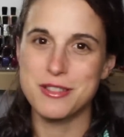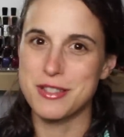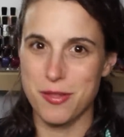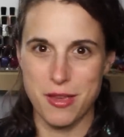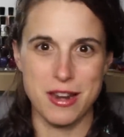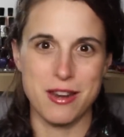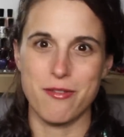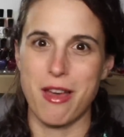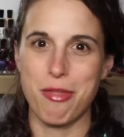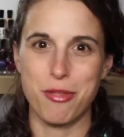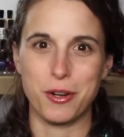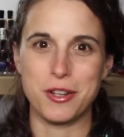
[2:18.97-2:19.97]
to the end of
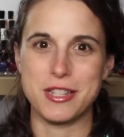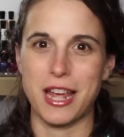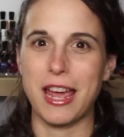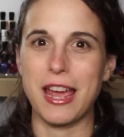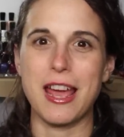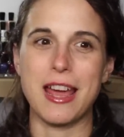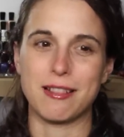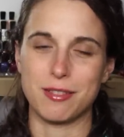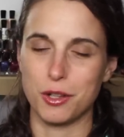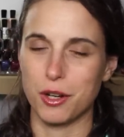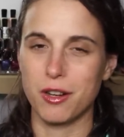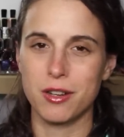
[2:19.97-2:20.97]
that third day
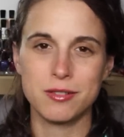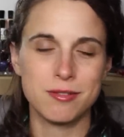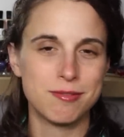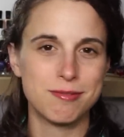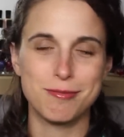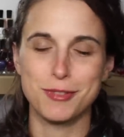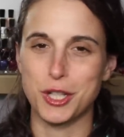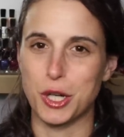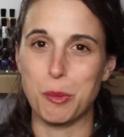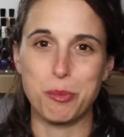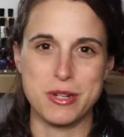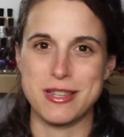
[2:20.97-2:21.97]
and look, you
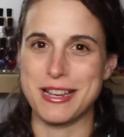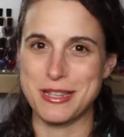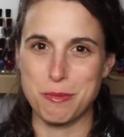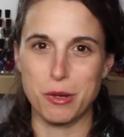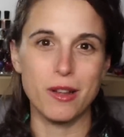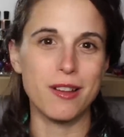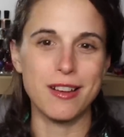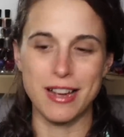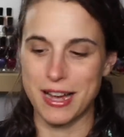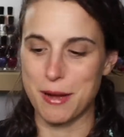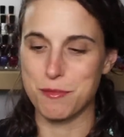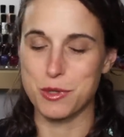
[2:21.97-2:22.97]
know, presentable.
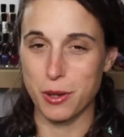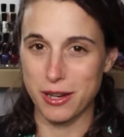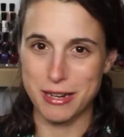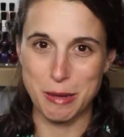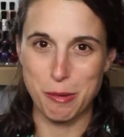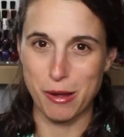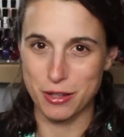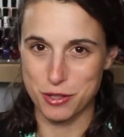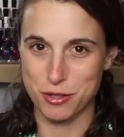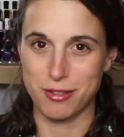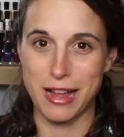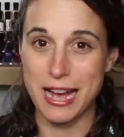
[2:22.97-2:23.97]
ZOYA nail
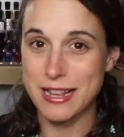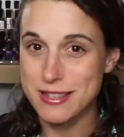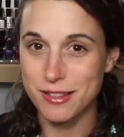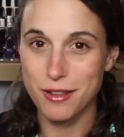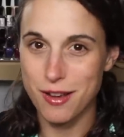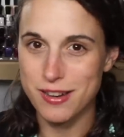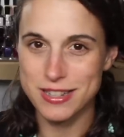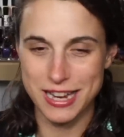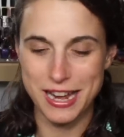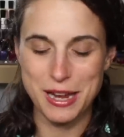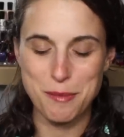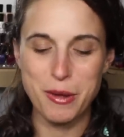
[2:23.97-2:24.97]
polish lasts a long
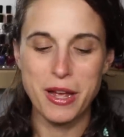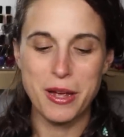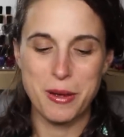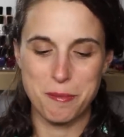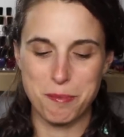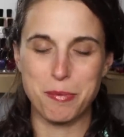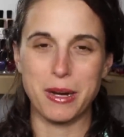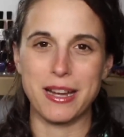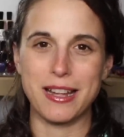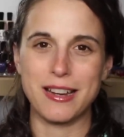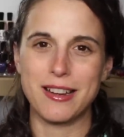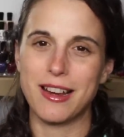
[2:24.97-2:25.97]
time,
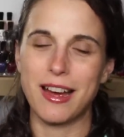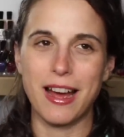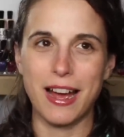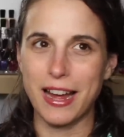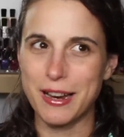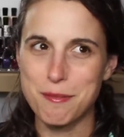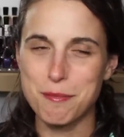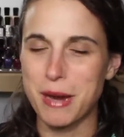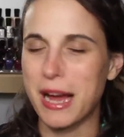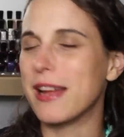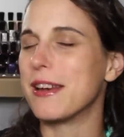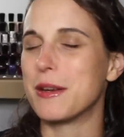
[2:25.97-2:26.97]
but I'm
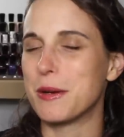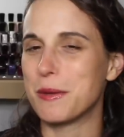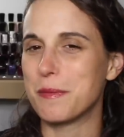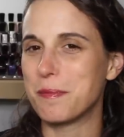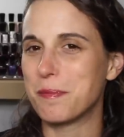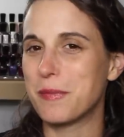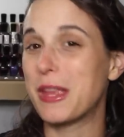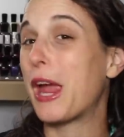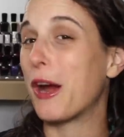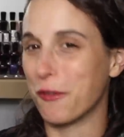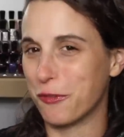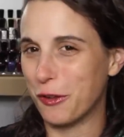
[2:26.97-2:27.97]
not
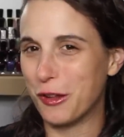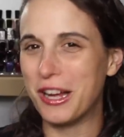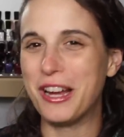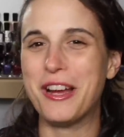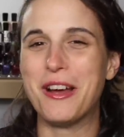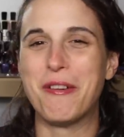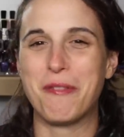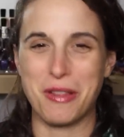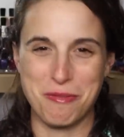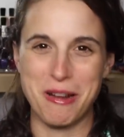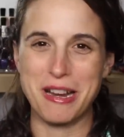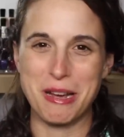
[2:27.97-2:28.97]
careful
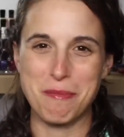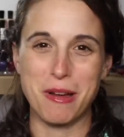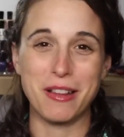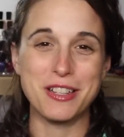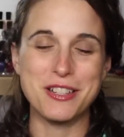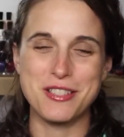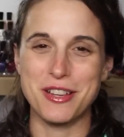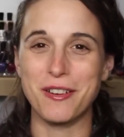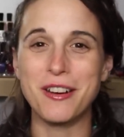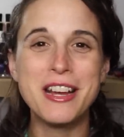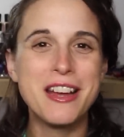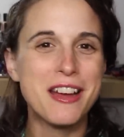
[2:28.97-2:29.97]
with my nail polish.
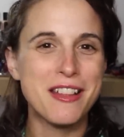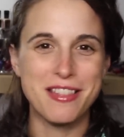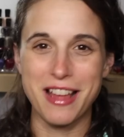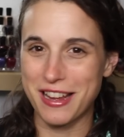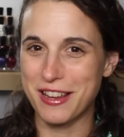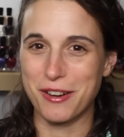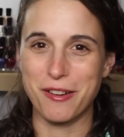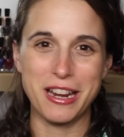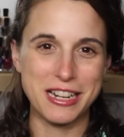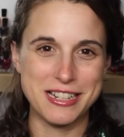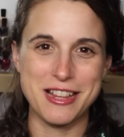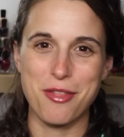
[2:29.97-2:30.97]
So that, you know,
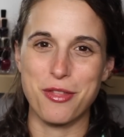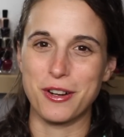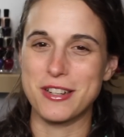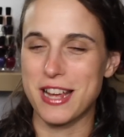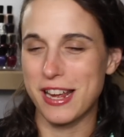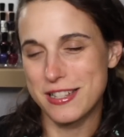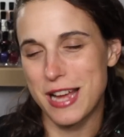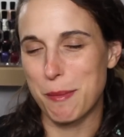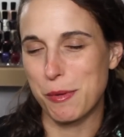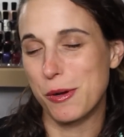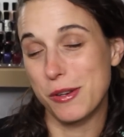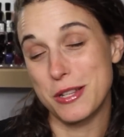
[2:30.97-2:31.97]
getting to that third day,
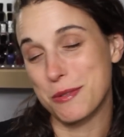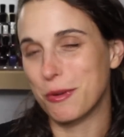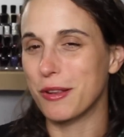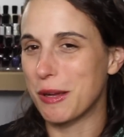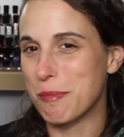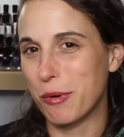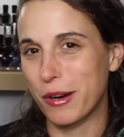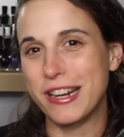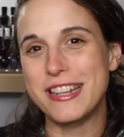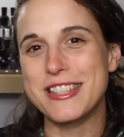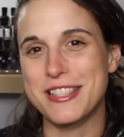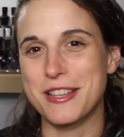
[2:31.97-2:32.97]
top coat is really important.